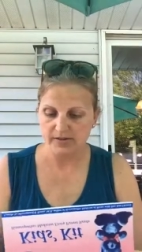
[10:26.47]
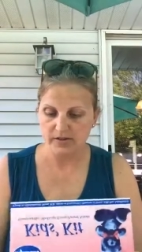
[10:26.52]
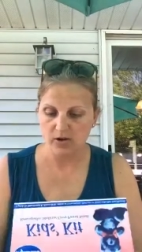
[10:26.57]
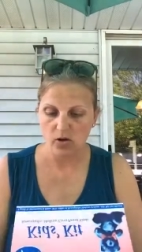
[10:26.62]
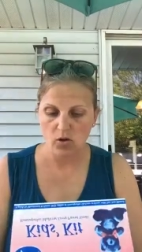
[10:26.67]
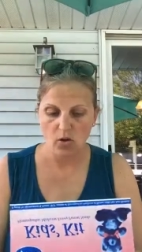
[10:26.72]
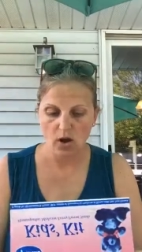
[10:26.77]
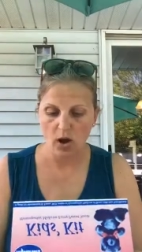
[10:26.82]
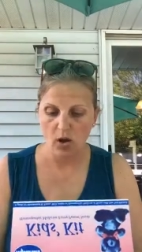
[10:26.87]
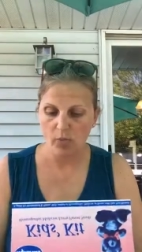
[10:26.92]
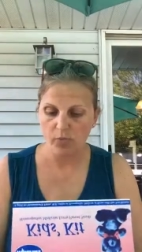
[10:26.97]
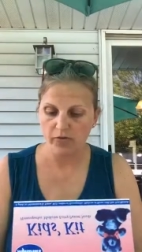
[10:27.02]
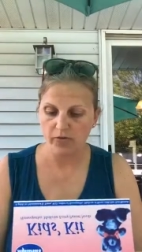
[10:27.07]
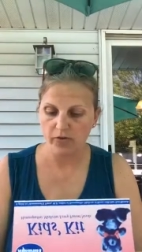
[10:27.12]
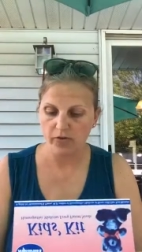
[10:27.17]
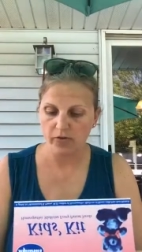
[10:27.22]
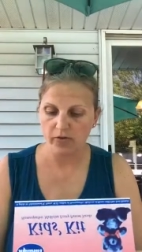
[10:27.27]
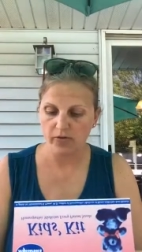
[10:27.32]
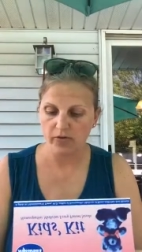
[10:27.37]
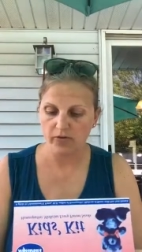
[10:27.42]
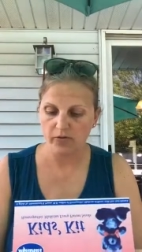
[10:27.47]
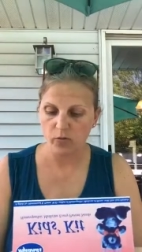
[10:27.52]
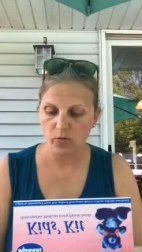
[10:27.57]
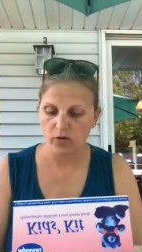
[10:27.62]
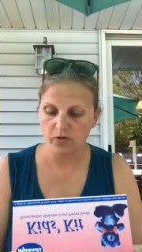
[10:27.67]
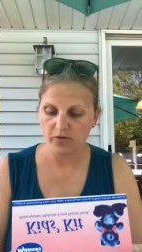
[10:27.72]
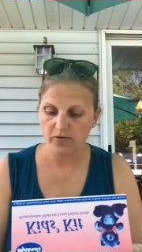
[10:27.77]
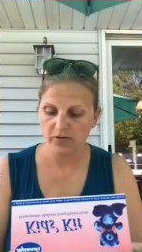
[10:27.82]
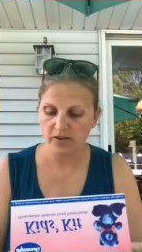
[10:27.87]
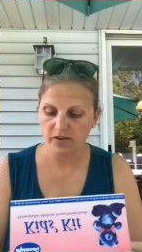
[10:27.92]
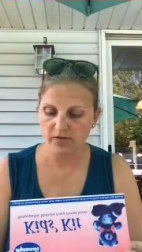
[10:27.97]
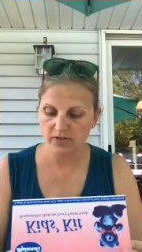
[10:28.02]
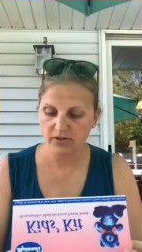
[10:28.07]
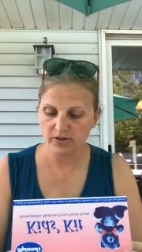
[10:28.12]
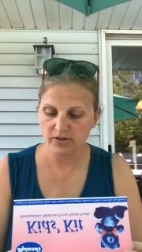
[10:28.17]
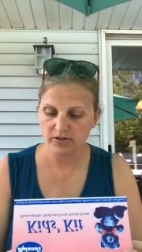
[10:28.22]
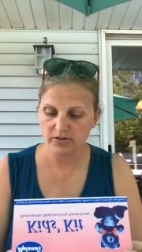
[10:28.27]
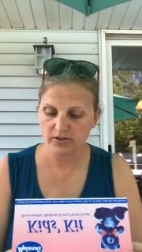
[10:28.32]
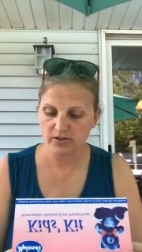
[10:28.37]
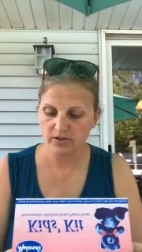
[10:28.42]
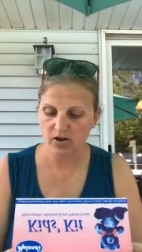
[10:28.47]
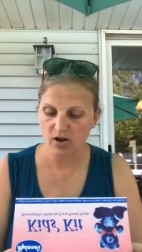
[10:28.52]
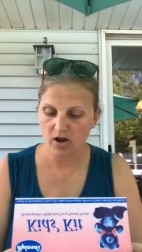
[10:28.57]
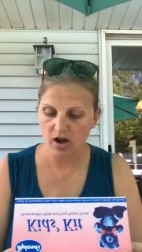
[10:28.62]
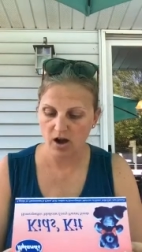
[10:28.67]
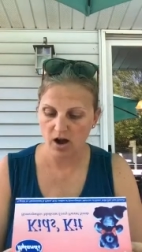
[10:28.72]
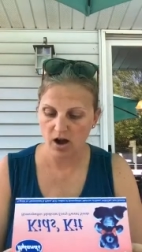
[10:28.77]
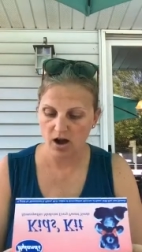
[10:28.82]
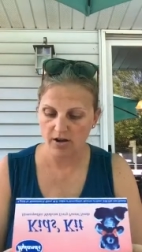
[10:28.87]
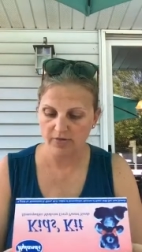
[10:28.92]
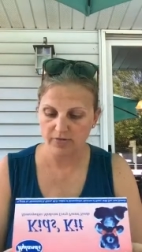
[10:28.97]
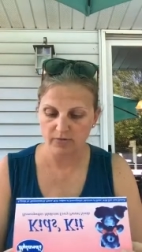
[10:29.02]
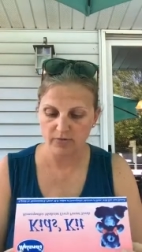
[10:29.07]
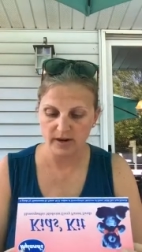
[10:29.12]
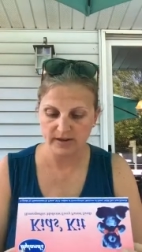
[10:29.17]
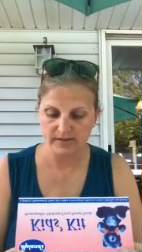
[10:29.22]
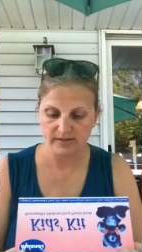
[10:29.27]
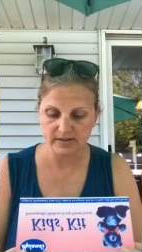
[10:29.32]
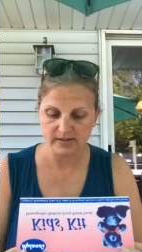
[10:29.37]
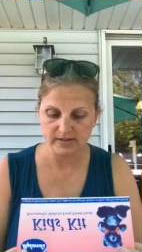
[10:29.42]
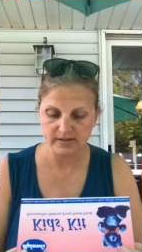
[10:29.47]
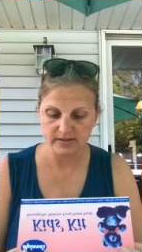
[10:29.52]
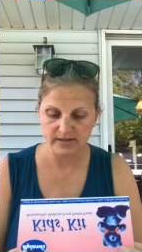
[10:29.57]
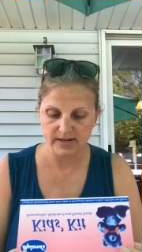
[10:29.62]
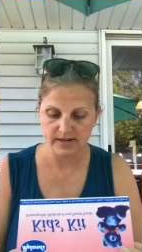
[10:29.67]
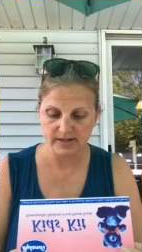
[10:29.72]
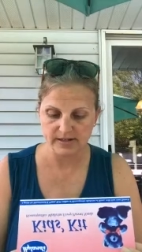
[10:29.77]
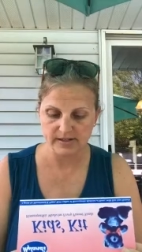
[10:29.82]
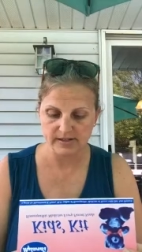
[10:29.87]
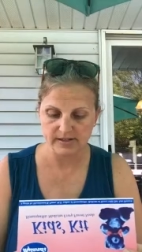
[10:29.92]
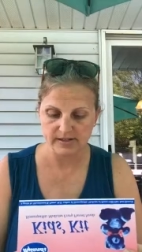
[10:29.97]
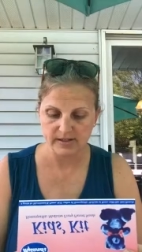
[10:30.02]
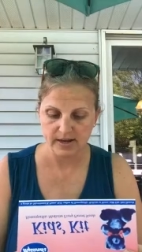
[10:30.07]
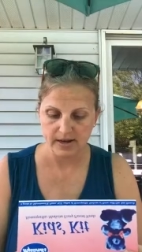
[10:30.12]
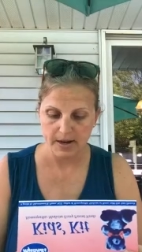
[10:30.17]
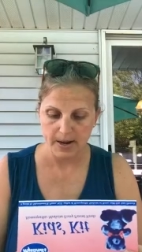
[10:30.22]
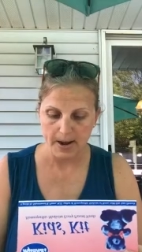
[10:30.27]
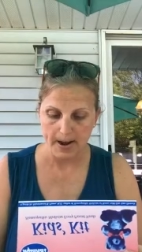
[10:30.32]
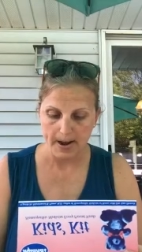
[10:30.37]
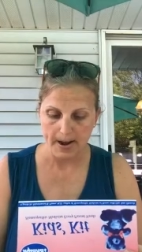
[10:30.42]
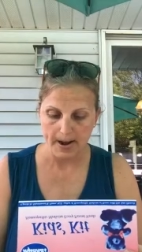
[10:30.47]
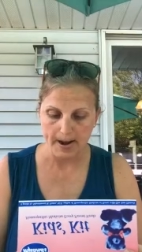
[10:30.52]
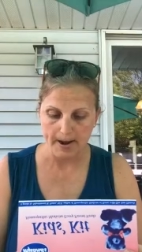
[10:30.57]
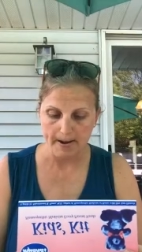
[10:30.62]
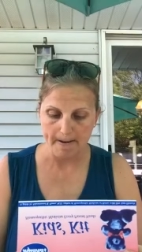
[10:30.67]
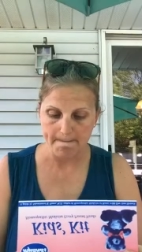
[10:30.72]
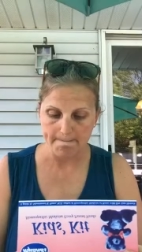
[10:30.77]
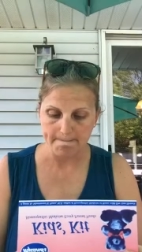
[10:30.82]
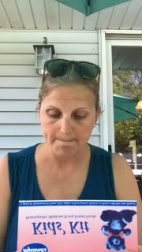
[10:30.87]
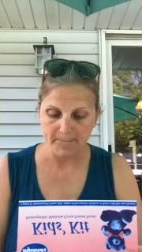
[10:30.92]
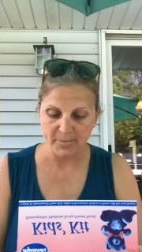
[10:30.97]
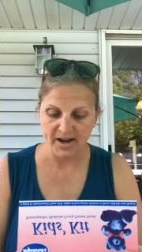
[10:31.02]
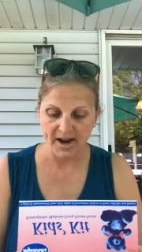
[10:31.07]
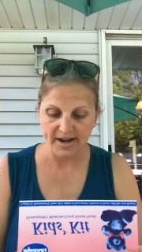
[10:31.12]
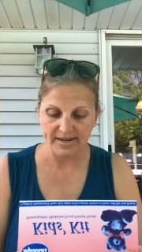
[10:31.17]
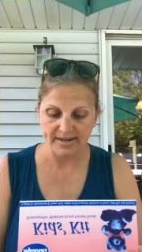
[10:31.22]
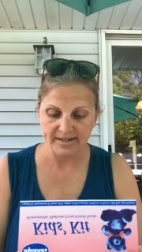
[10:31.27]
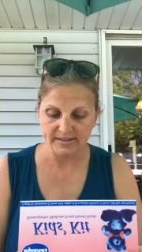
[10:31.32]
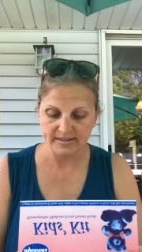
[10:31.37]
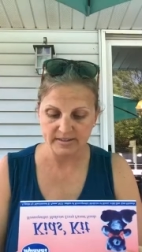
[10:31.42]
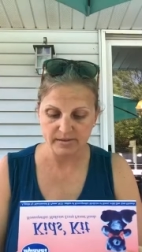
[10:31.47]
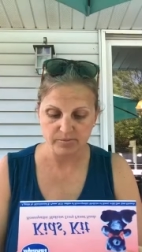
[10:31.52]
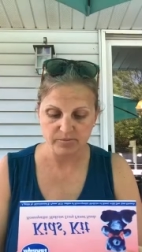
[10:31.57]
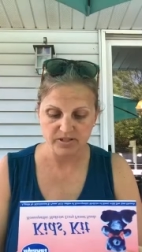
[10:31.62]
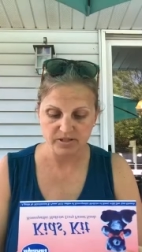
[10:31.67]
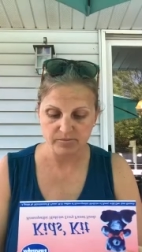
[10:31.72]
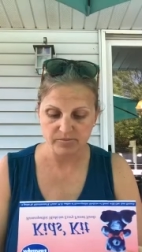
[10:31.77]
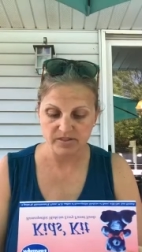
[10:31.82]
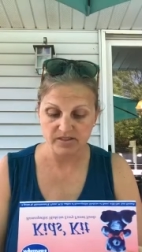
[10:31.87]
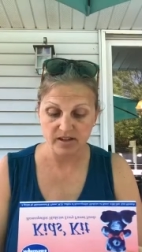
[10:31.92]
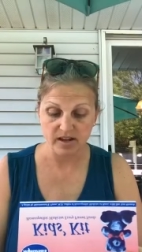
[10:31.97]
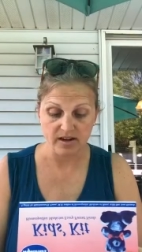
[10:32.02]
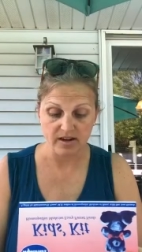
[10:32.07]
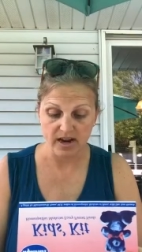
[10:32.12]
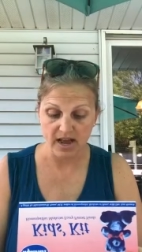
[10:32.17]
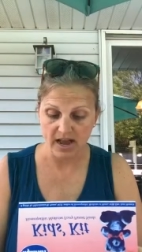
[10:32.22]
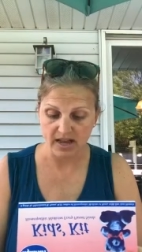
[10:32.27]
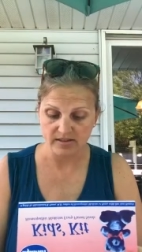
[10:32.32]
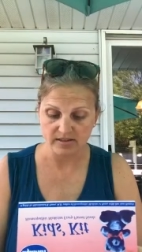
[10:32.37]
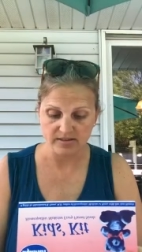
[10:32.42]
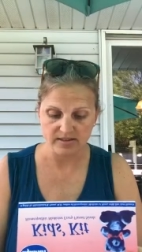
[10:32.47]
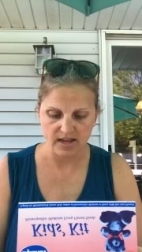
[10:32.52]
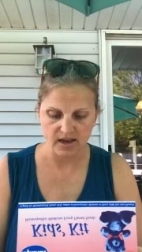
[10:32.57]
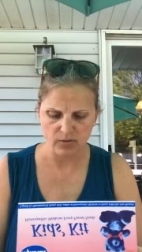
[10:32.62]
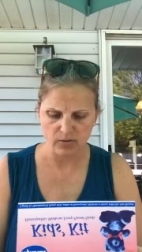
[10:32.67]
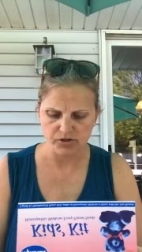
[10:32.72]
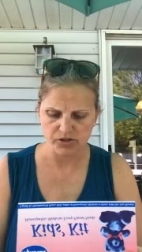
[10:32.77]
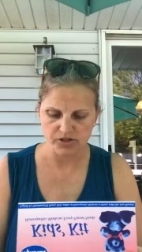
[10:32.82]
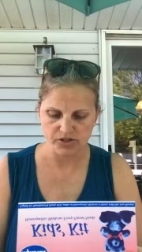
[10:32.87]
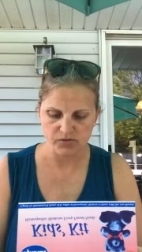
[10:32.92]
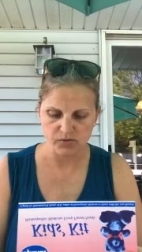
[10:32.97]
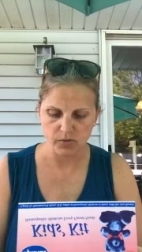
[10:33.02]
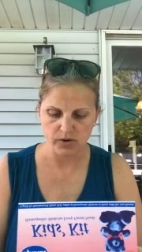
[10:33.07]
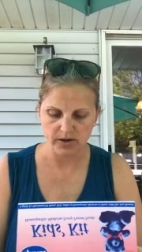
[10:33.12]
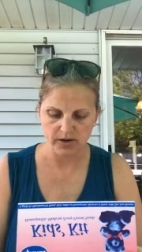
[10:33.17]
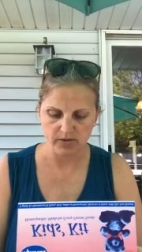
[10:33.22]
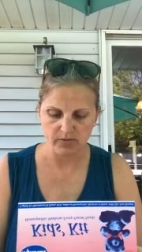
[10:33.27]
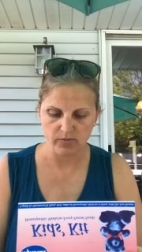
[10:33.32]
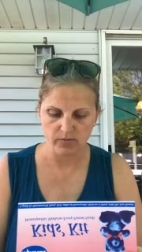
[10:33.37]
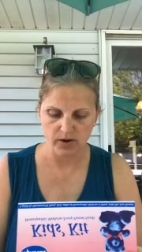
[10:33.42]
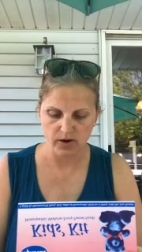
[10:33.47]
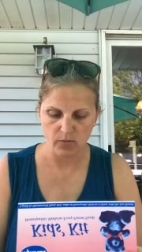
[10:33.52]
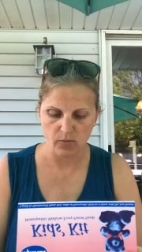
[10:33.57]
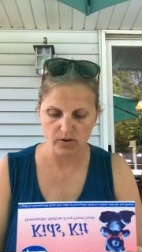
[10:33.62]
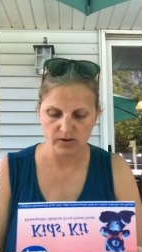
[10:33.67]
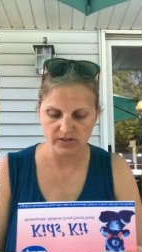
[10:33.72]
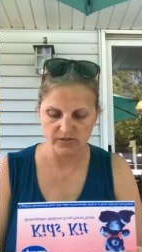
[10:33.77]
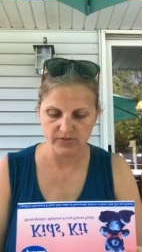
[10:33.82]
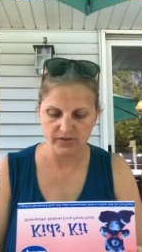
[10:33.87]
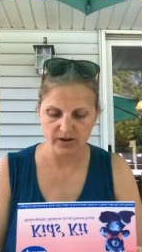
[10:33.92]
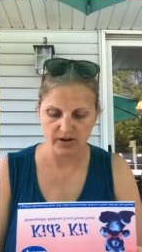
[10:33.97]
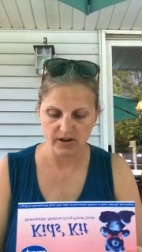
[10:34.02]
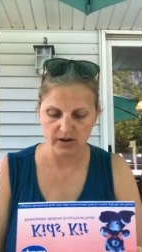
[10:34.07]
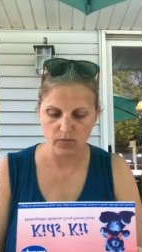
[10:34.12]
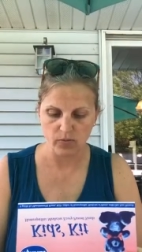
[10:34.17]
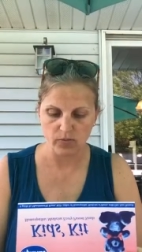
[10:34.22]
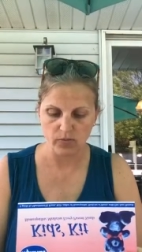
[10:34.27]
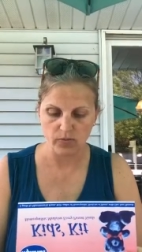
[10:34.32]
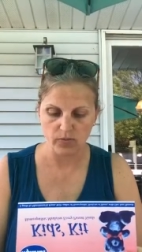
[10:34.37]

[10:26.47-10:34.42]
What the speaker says: So helpful for fevers, cough, restlessness, guiding symptoms, sudden onset, which is what it was very,